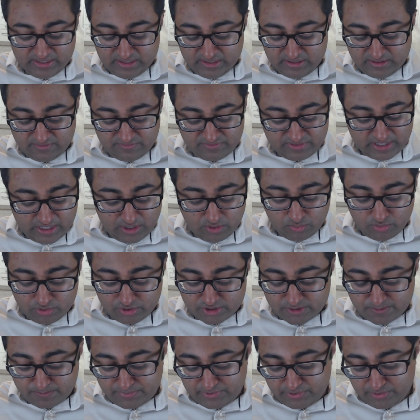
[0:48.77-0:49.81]
if thou
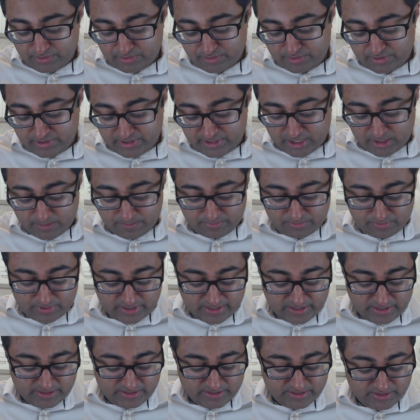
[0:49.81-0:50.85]
wert pure and
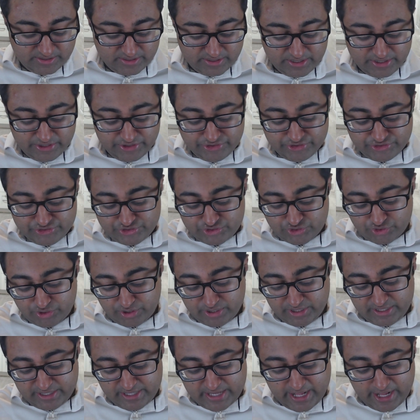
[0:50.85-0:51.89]
upright, surely
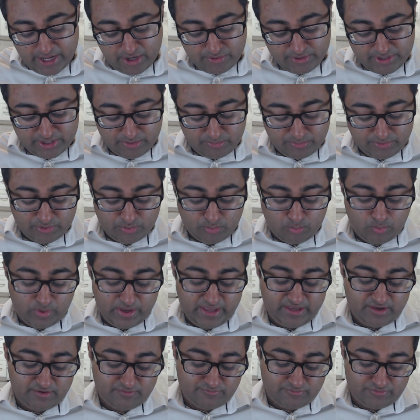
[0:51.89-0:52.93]
now he would
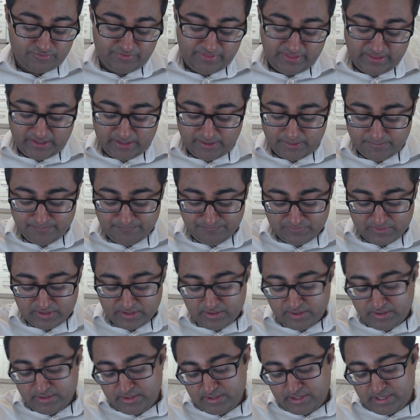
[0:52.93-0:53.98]
awake for thee,
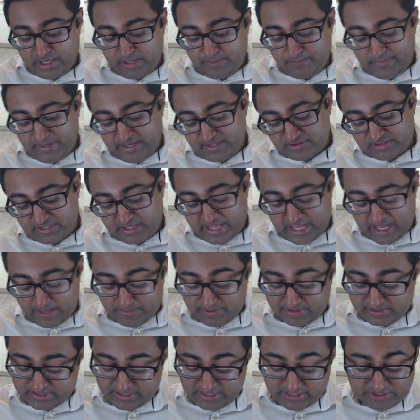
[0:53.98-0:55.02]
and make the
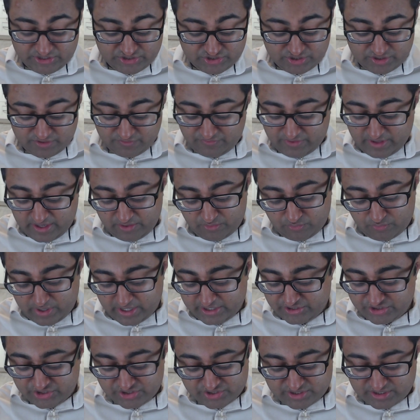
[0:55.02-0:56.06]
habitation of thy
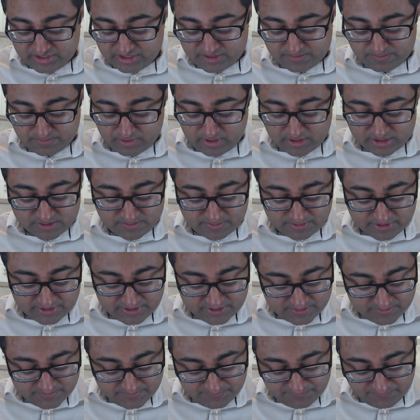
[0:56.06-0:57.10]
righteousness
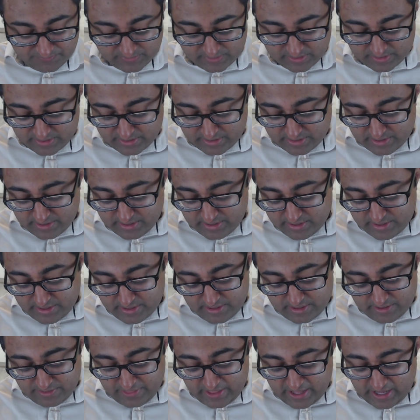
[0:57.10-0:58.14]
prosperous.
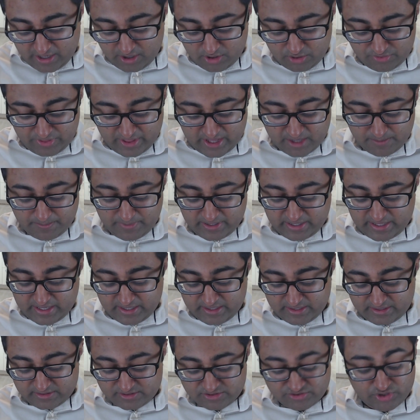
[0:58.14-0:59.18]
Thou, thy
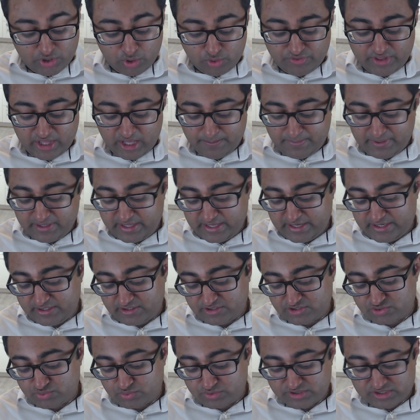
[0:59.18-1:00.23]
beginning, though thy
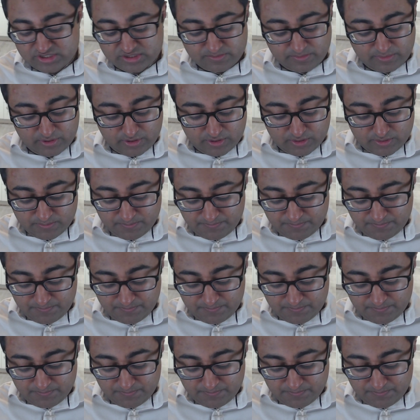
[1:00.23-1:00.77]
beginnings was small,